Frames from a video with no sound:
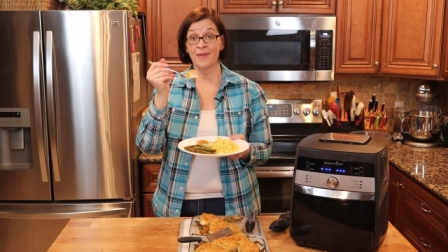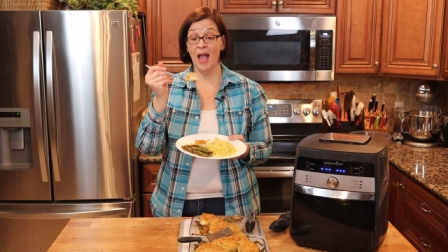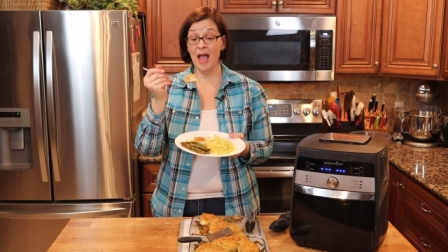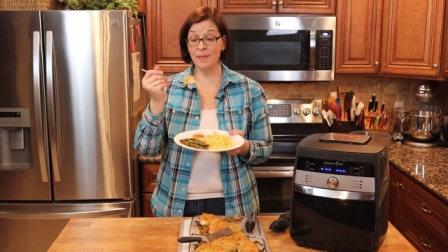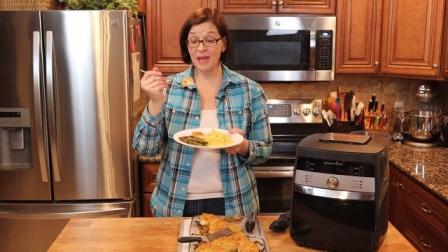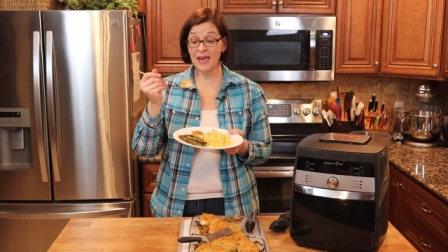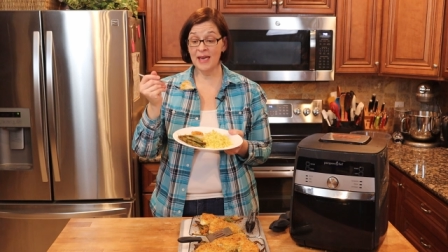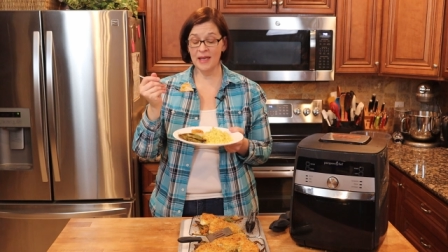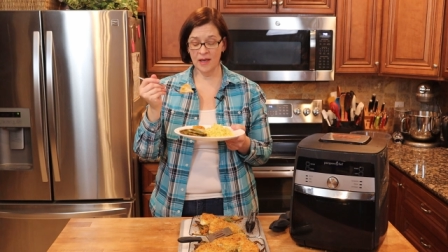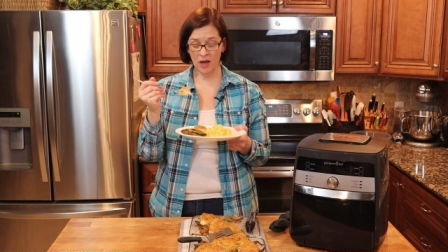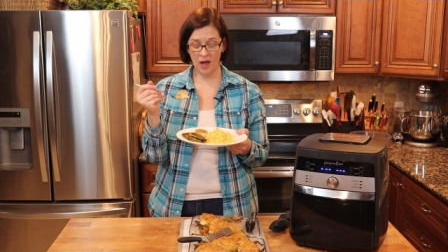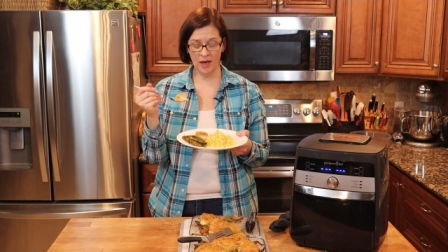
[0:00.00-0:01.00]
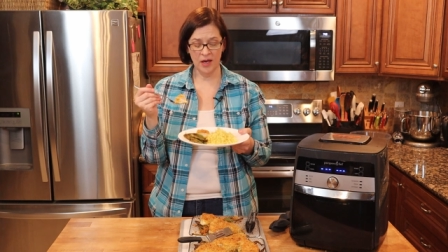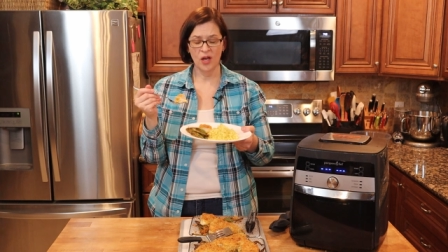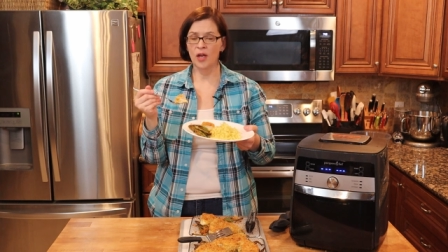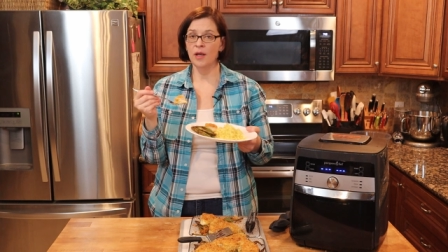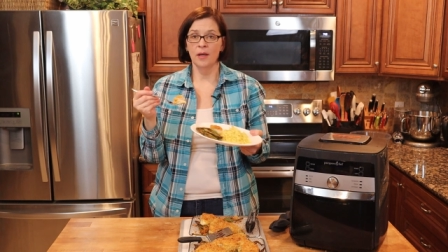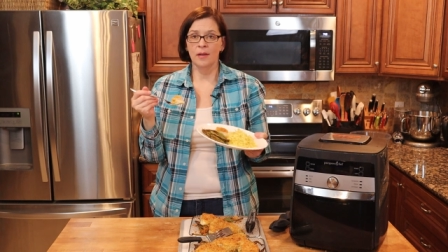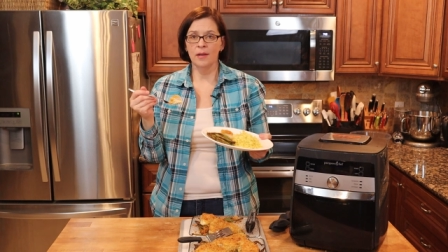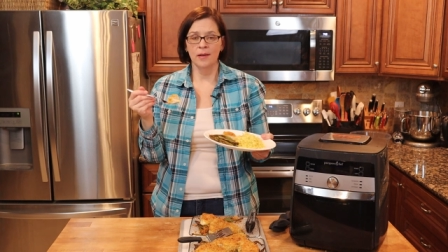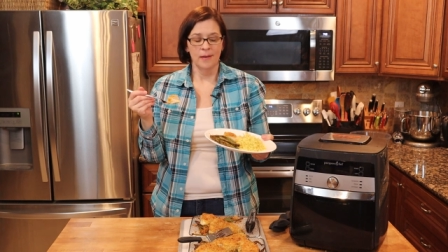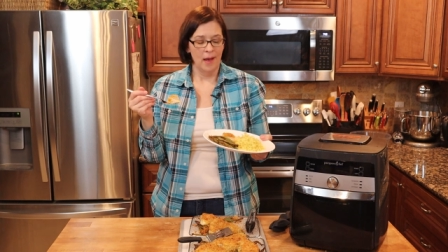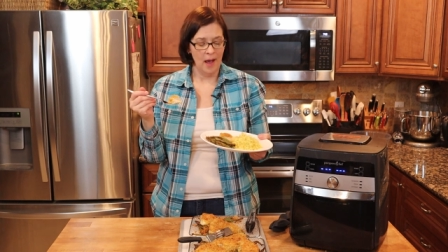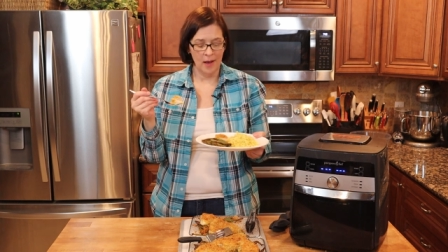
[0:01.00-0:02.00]
I'm eating cod.
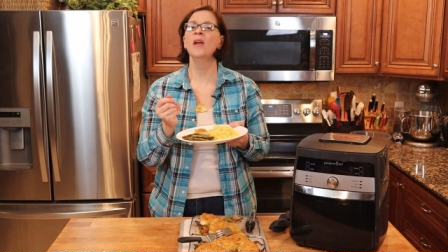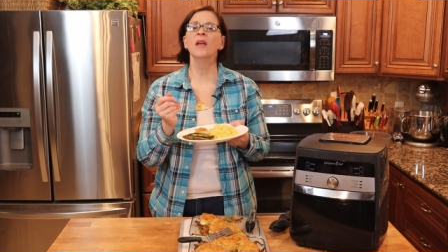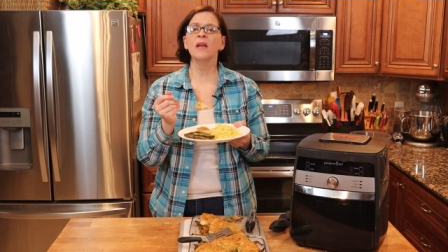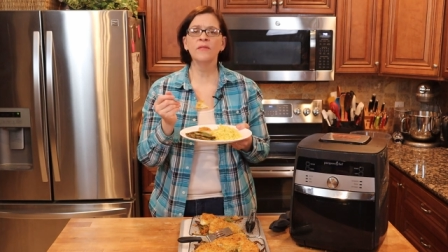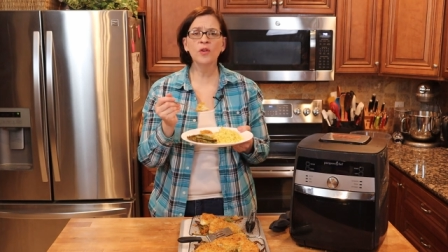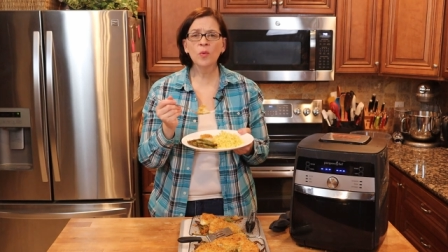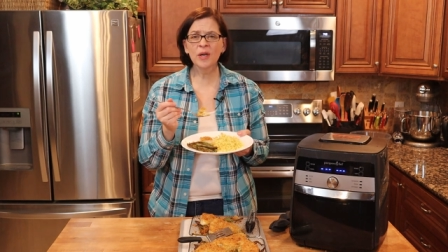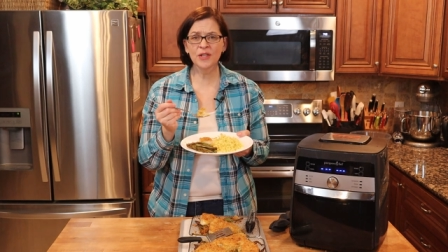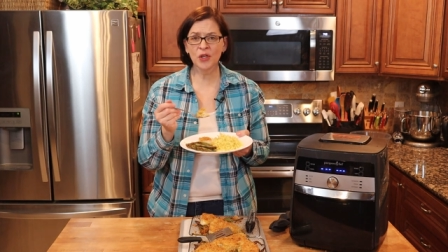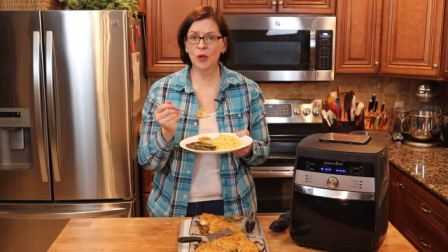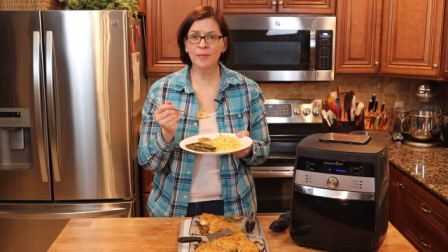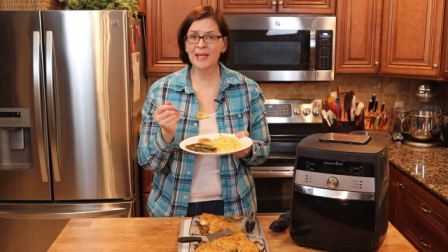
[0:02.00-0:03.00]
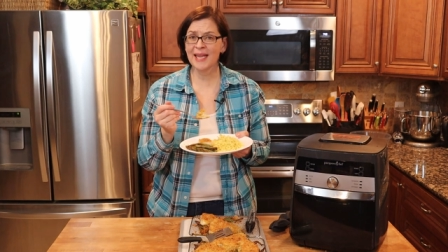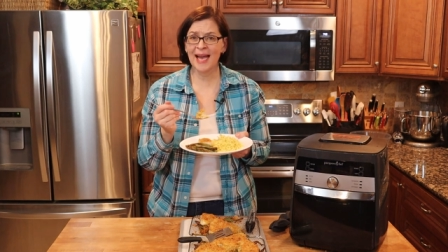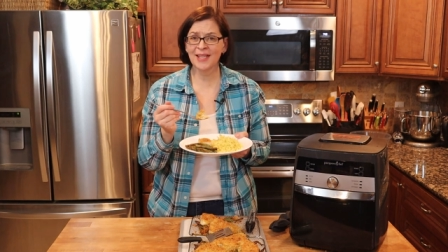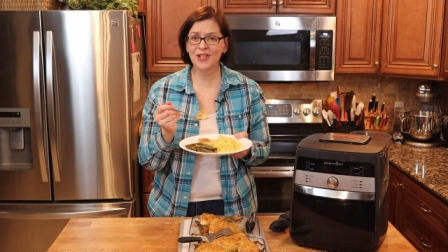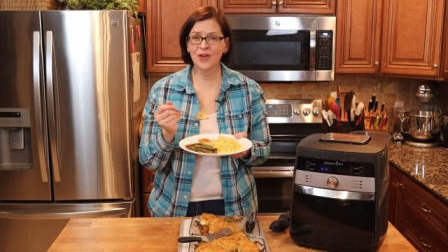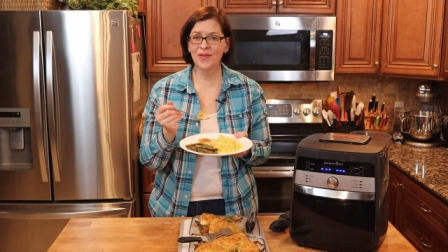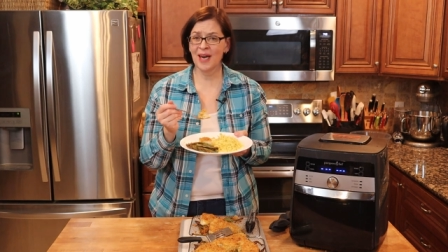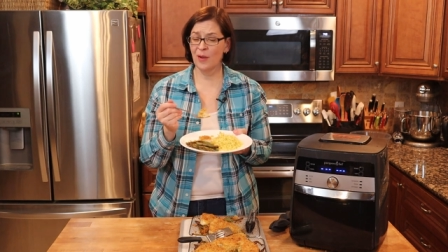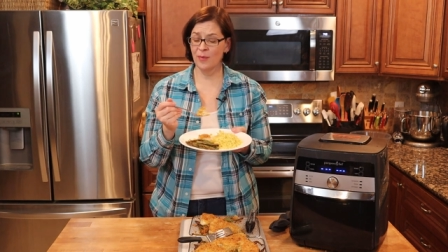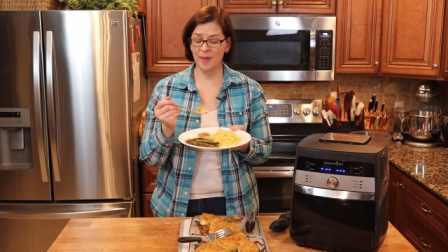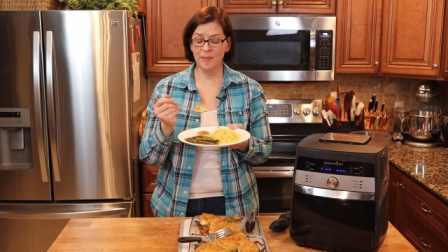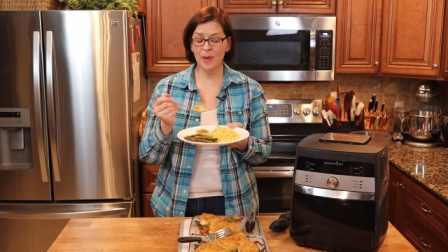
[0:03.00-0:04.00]
If you would have told me last year that I
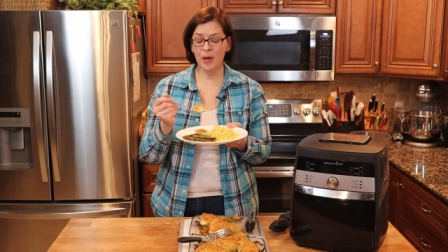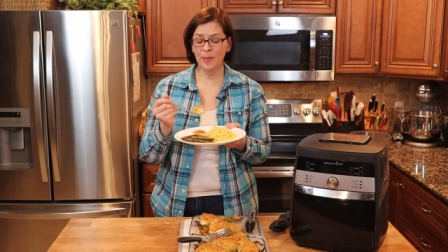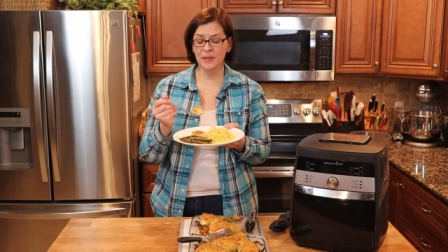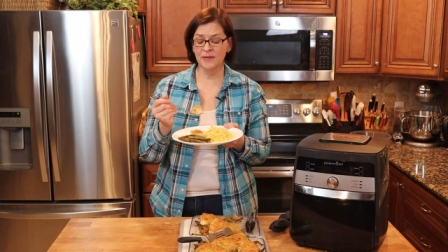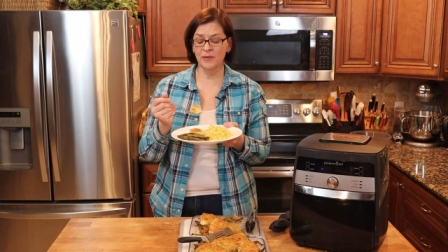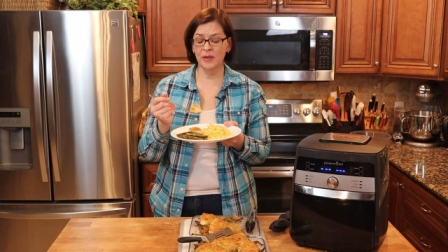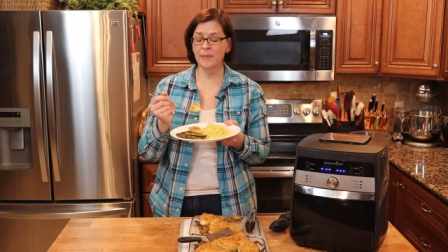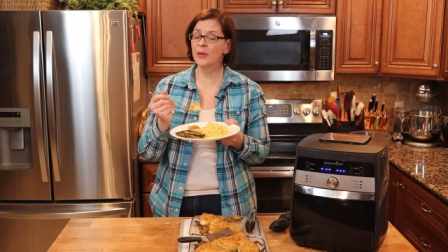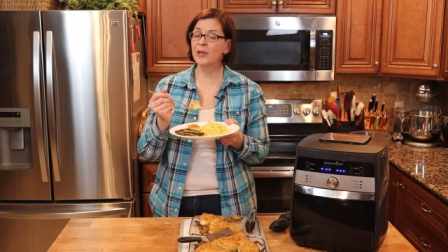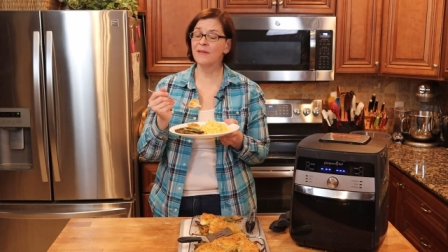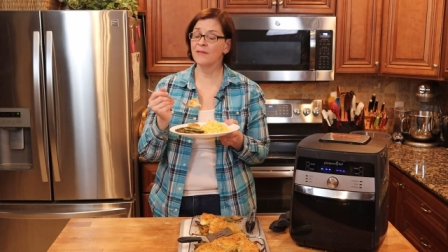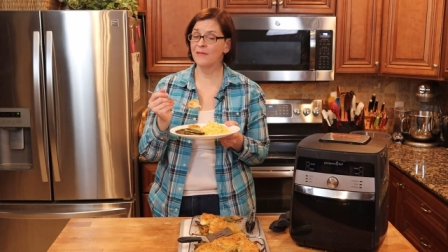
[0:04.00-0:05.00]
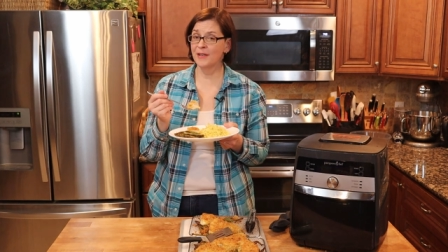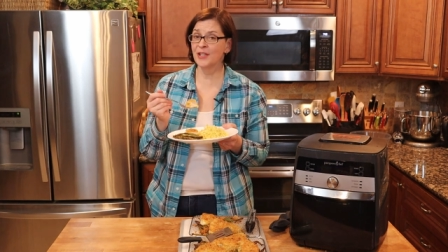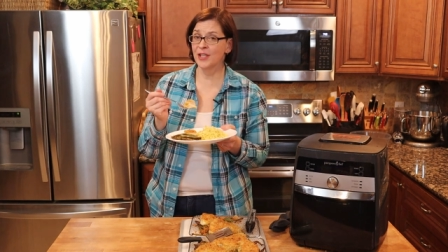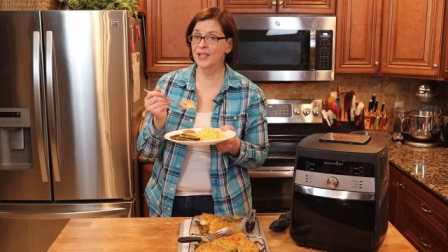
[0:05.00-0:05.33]
would be purposefully putting fish